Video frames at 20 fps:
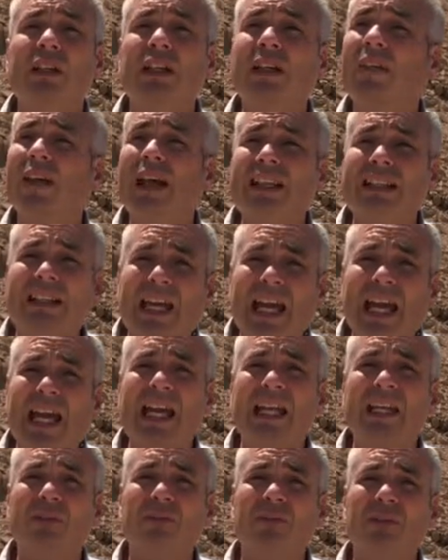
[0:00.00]
in that
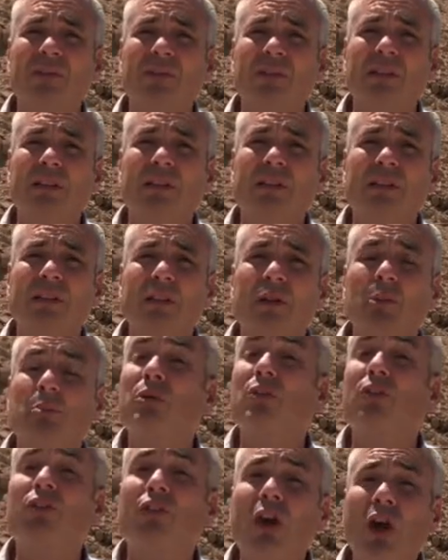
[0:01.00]
cave.
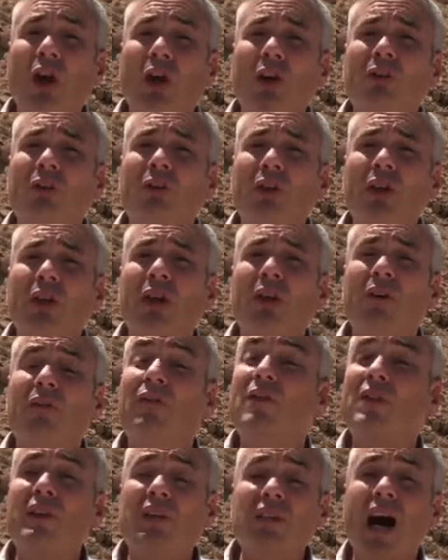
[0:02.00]
Preserved
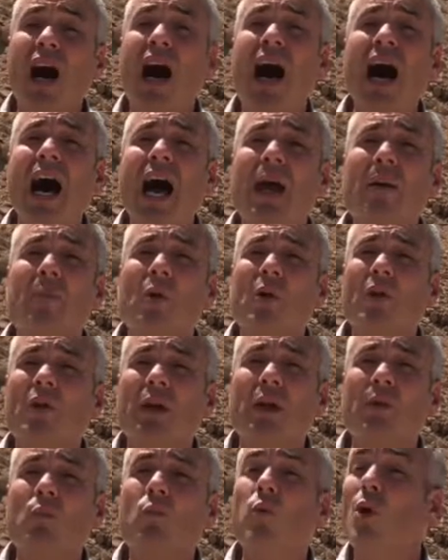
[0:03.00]
for the time where
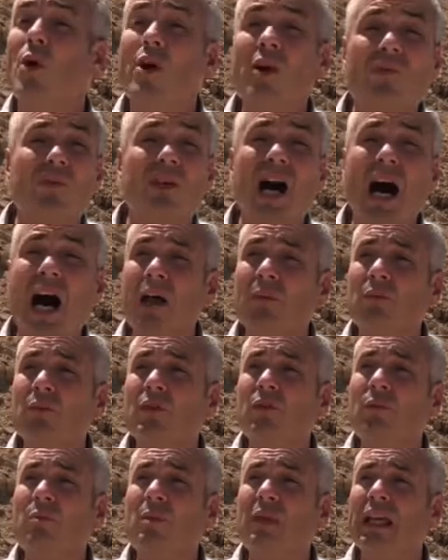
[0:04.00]
the word of God
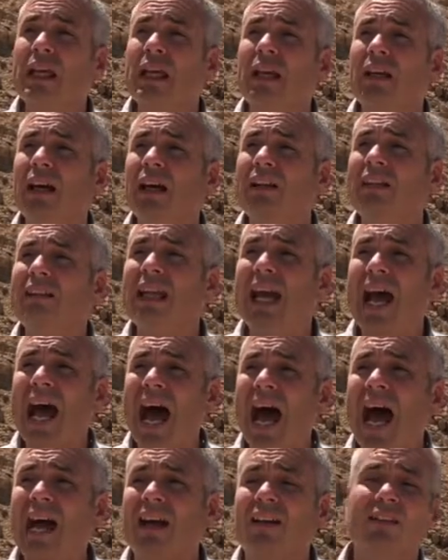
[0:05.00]
was being
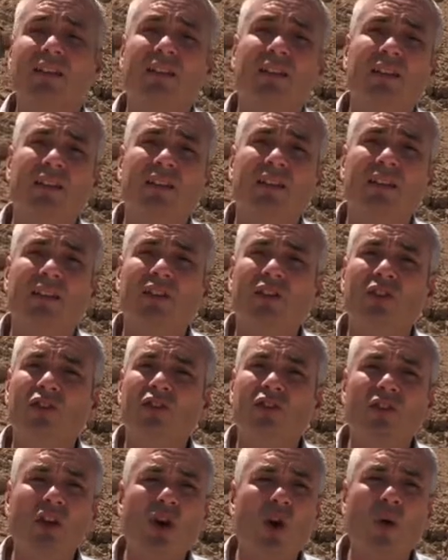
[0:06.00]
attacked
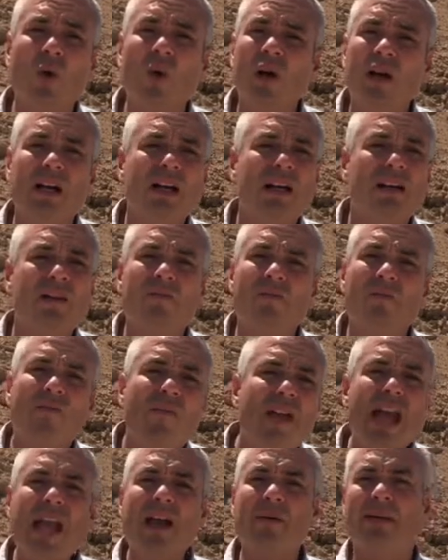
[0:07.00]
so
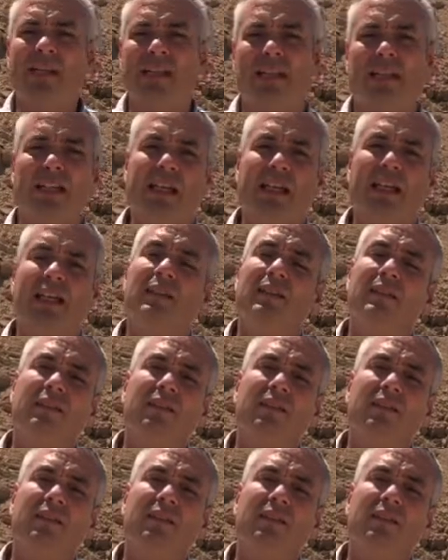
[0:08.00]
vehemently.